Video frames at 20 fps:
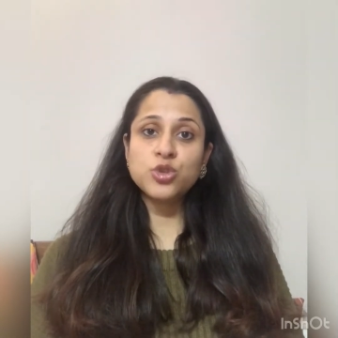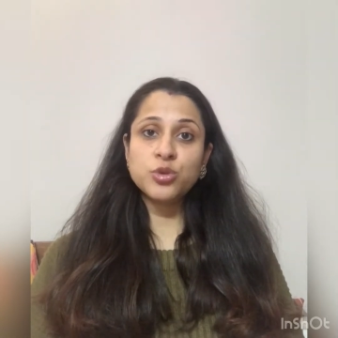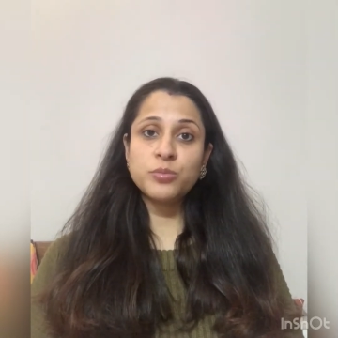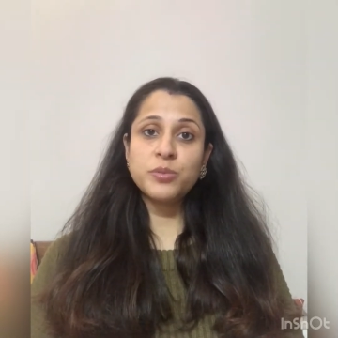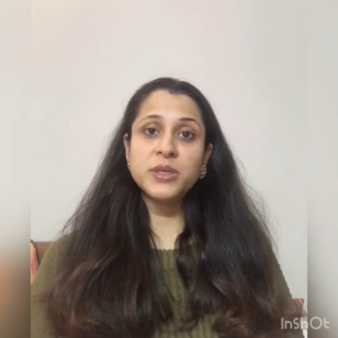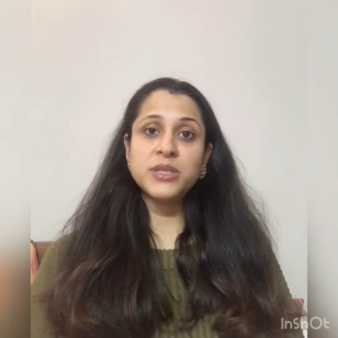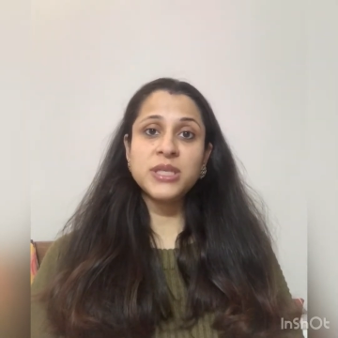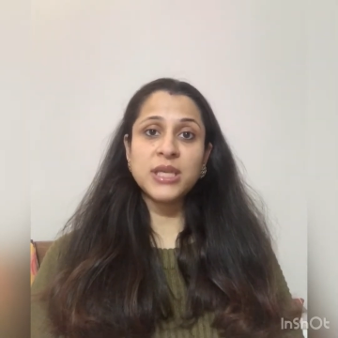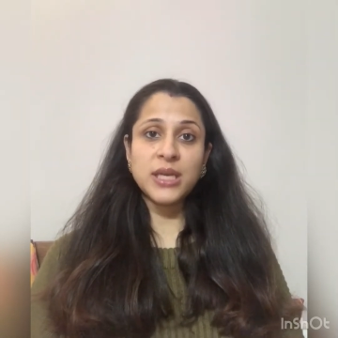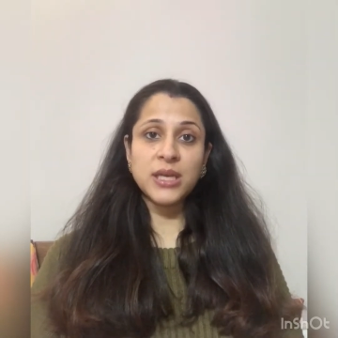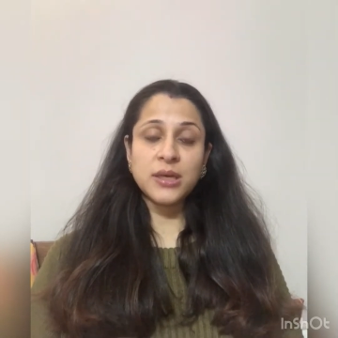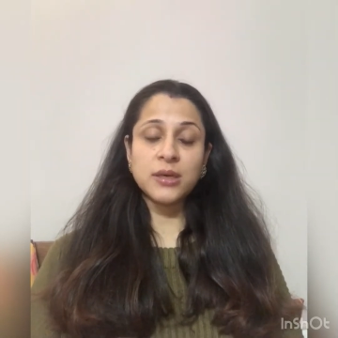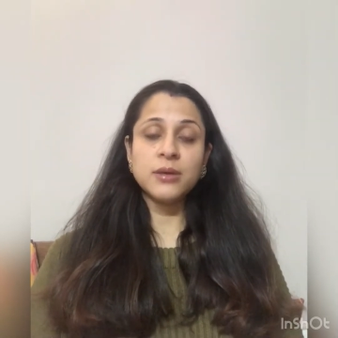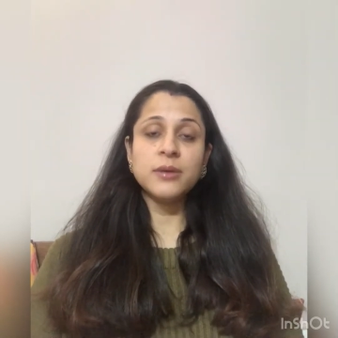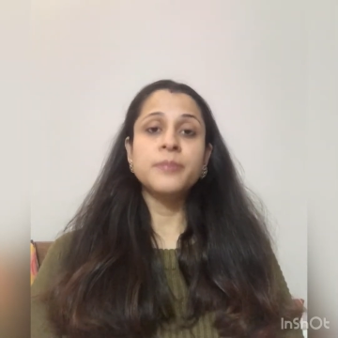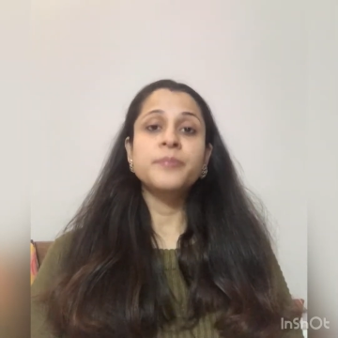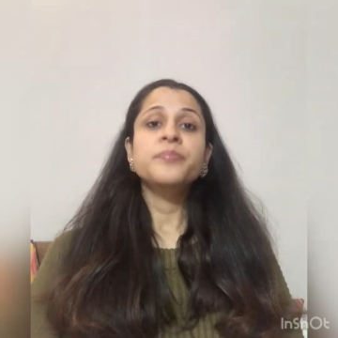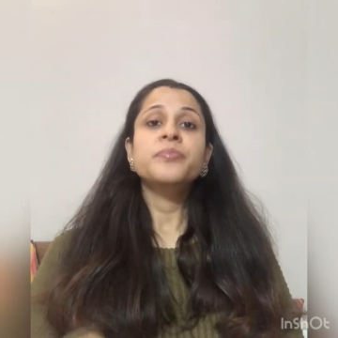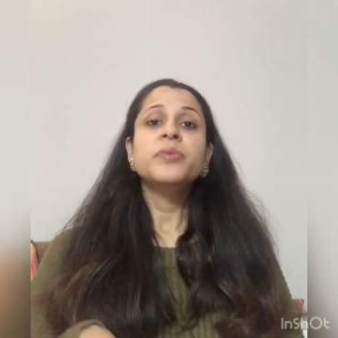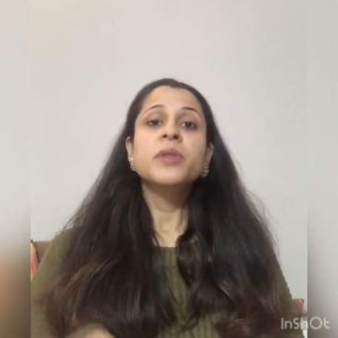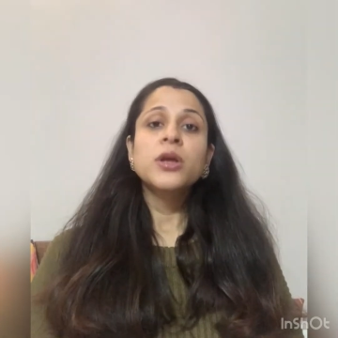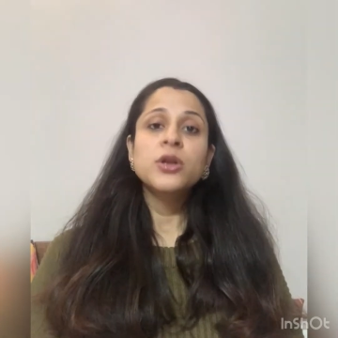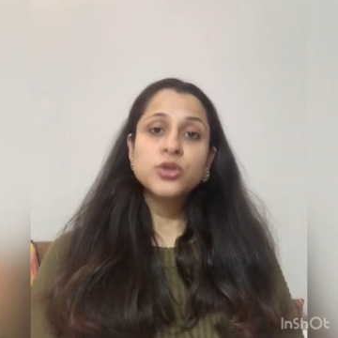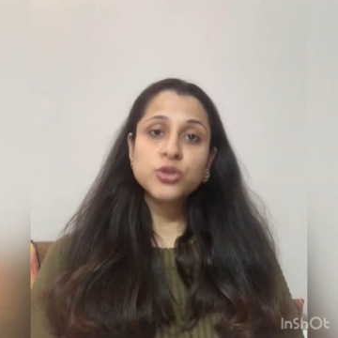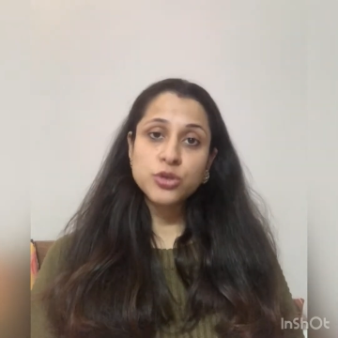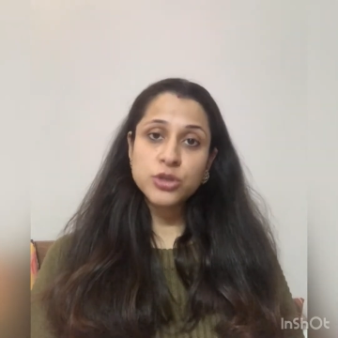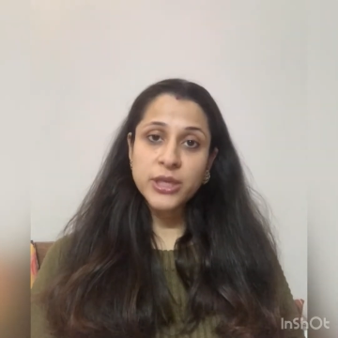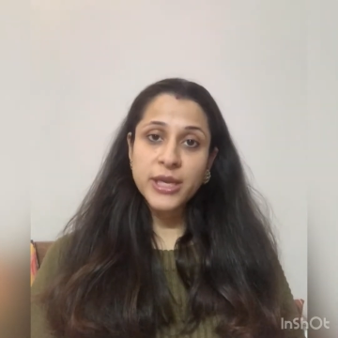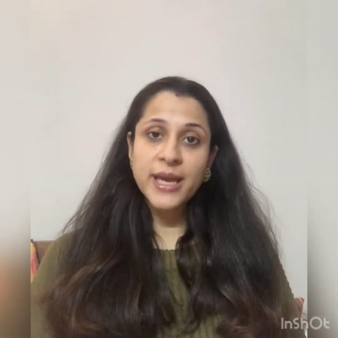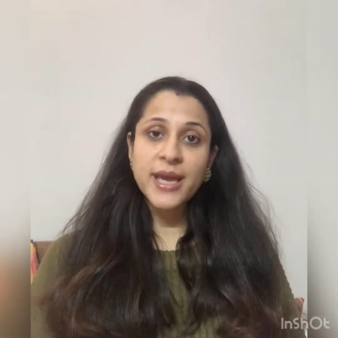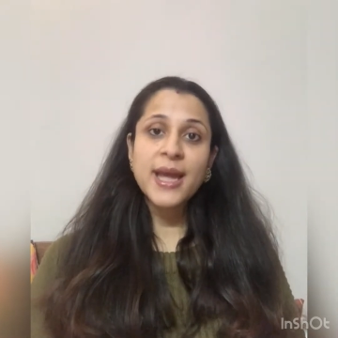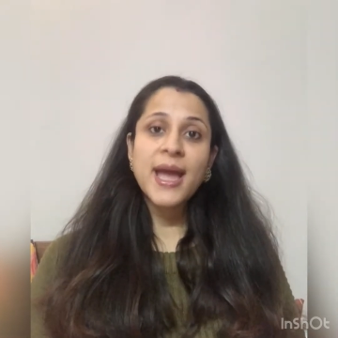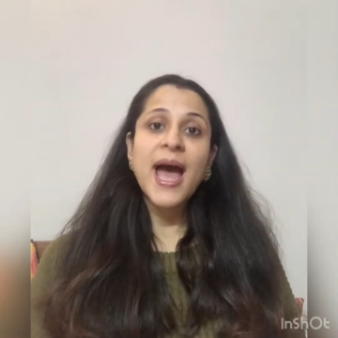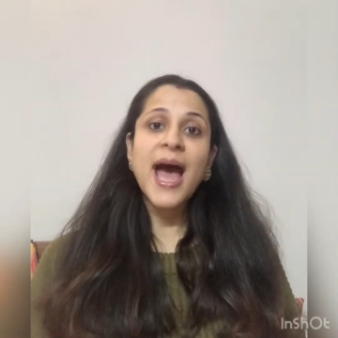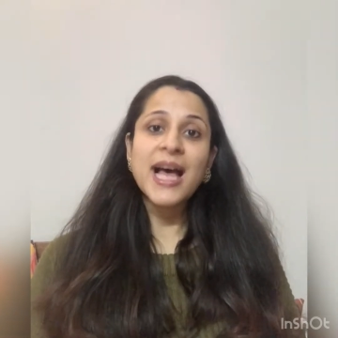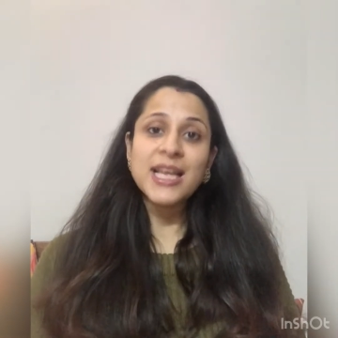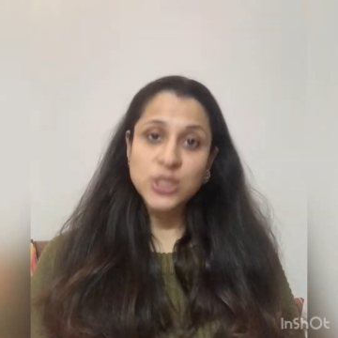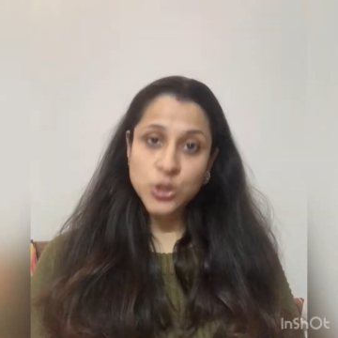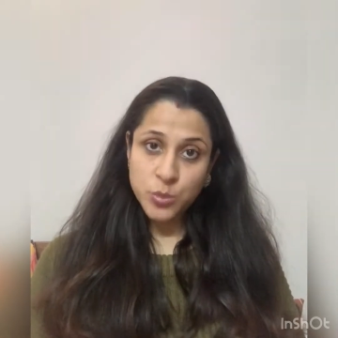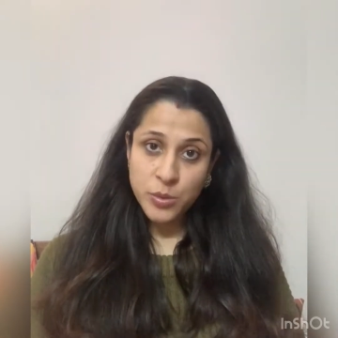to be taken today
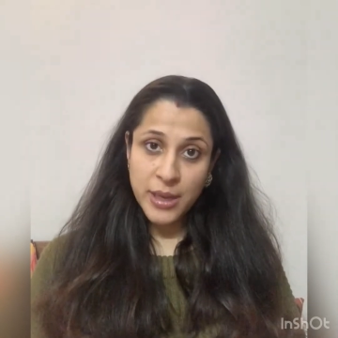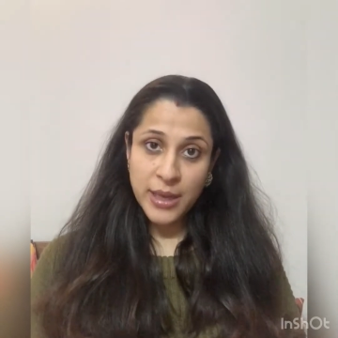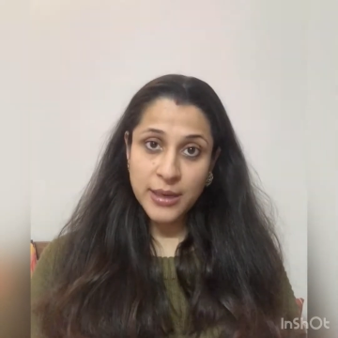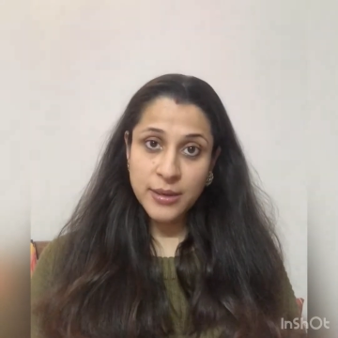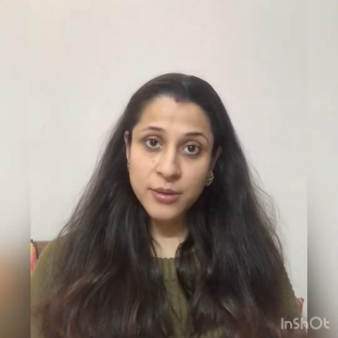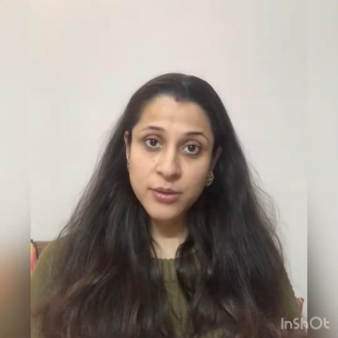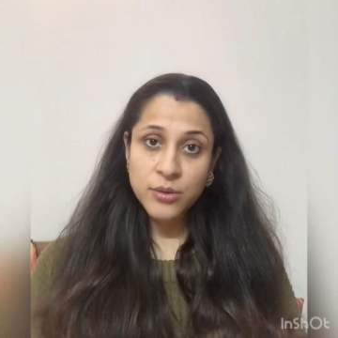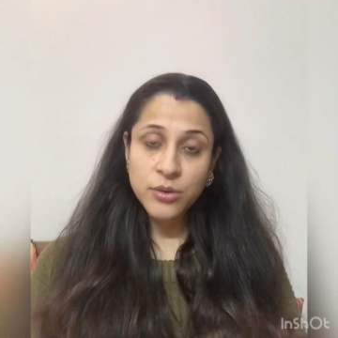as well.